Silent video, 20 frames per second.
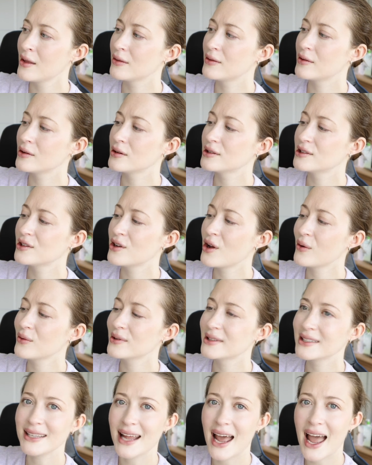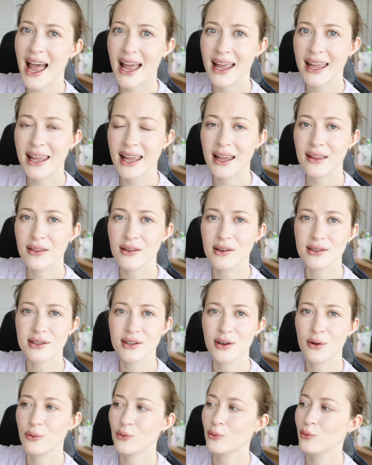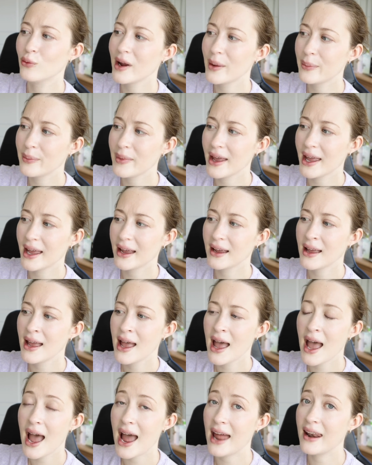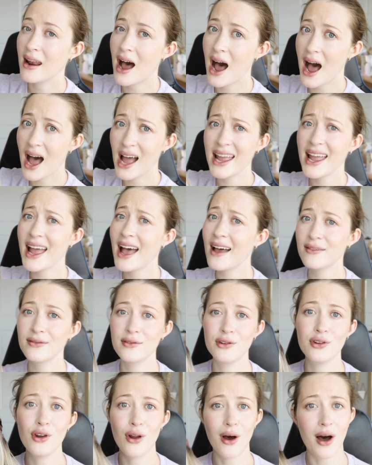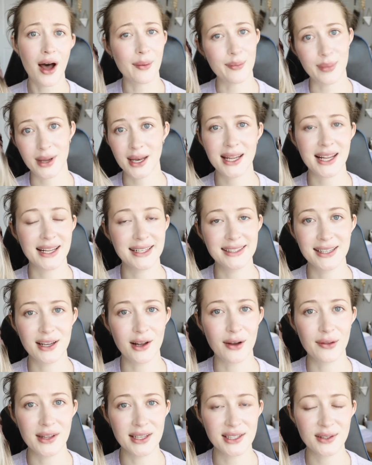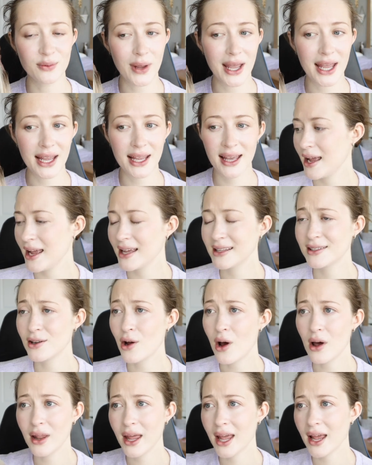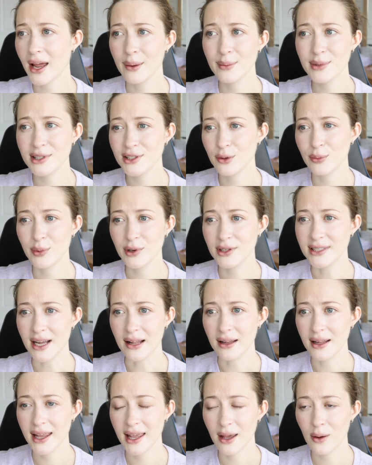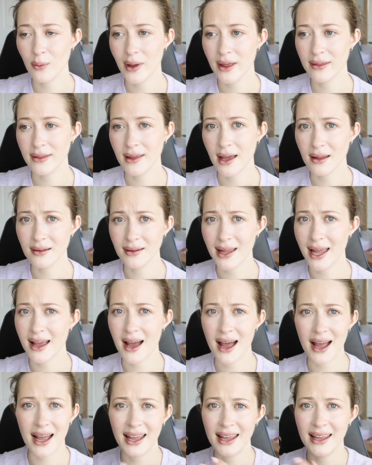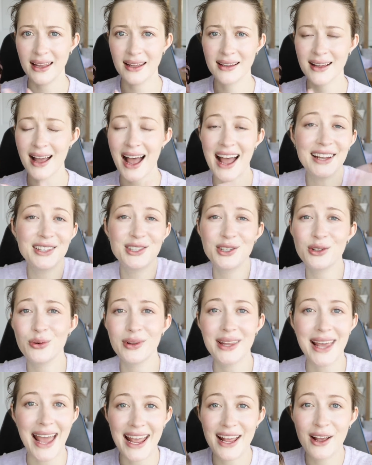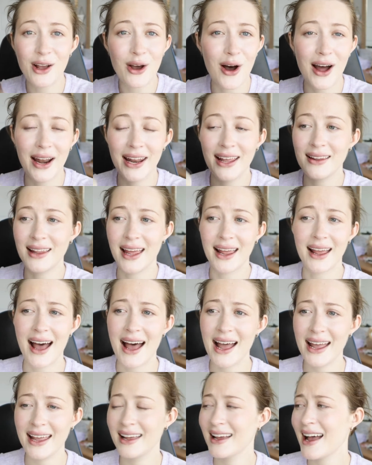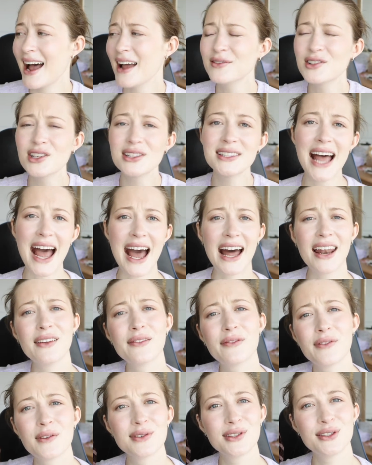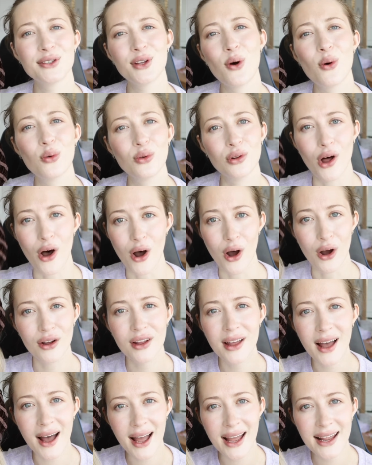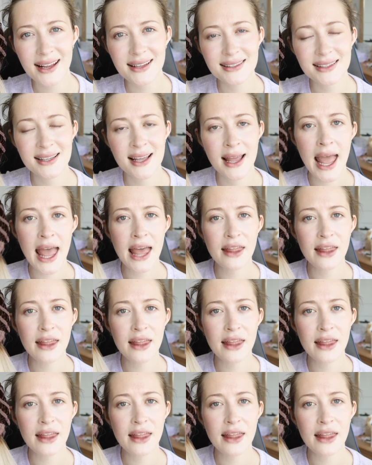There's no snagging, there's no ripping, and I have not been easy on this wig. It's not like I'm super delicate with it, like I do yank on it, like I've just had it for so long, guys.